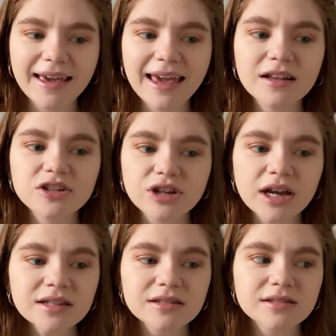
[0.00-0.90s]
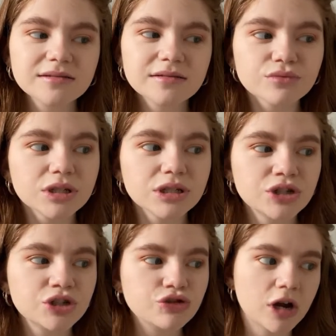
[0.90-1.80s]
it just really
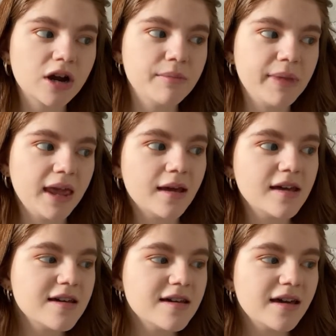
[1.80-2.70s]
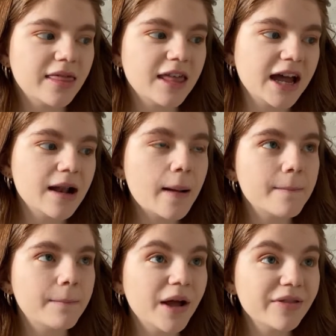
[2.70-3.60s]
struck me that
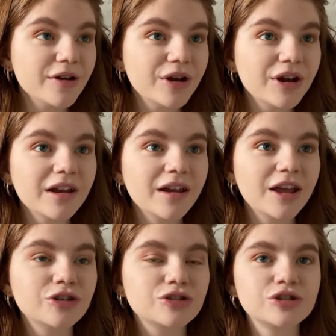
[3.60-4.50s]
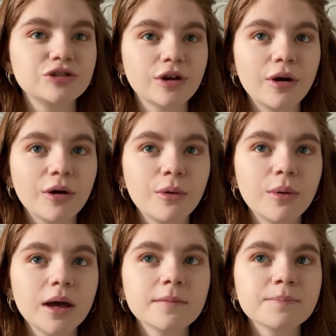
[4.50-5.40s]
motherhood is so